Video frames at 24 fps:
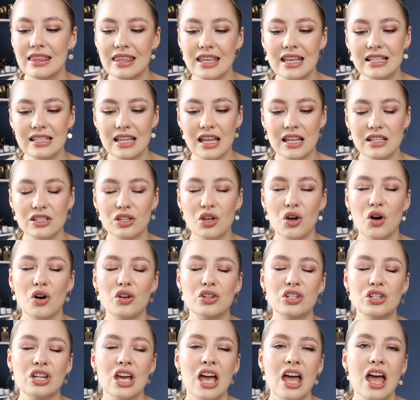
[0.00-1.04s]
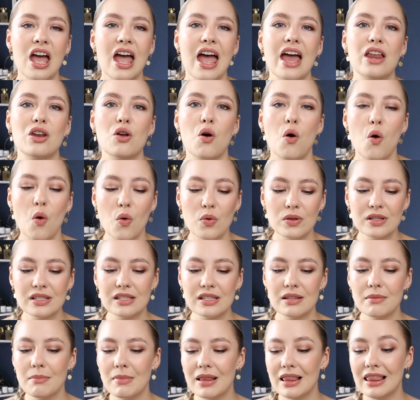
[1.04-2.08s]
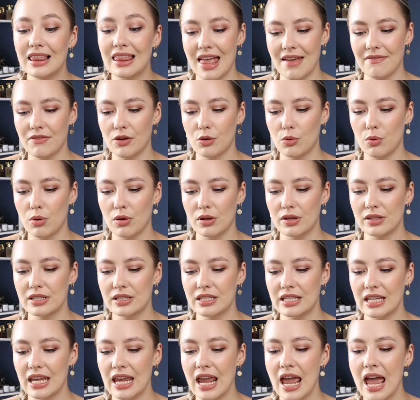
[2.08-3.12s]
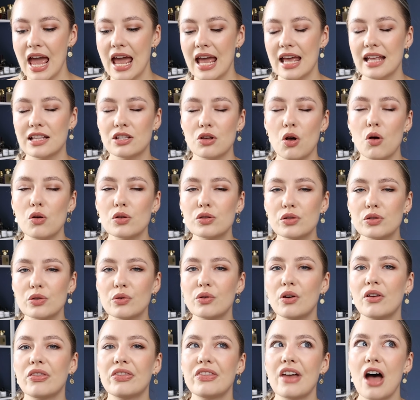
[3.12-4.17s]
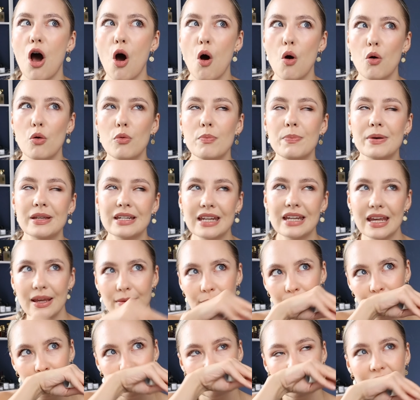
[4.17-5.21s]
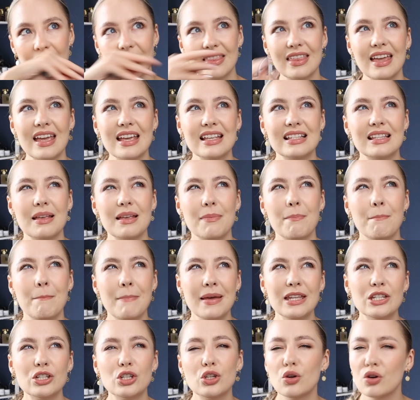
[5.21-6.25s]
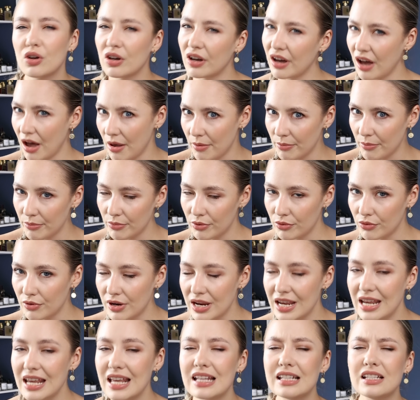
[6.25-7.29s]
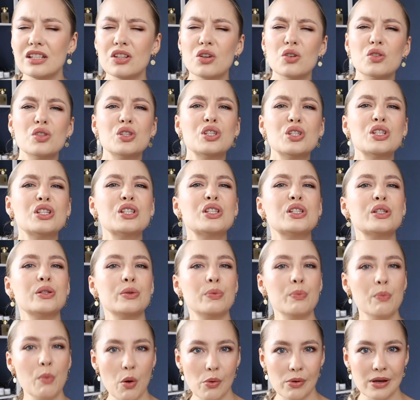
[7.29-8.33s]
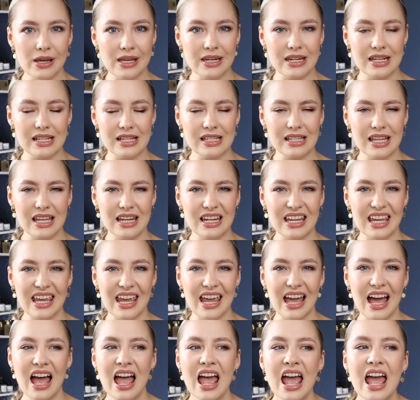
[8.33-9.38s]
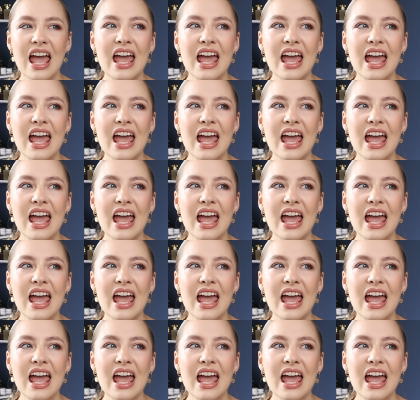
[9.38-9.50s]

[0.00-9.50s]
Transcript: This has got an awesome leather quality. It's also got that opening. There is a bit cucumbery. It's got smokiness in here.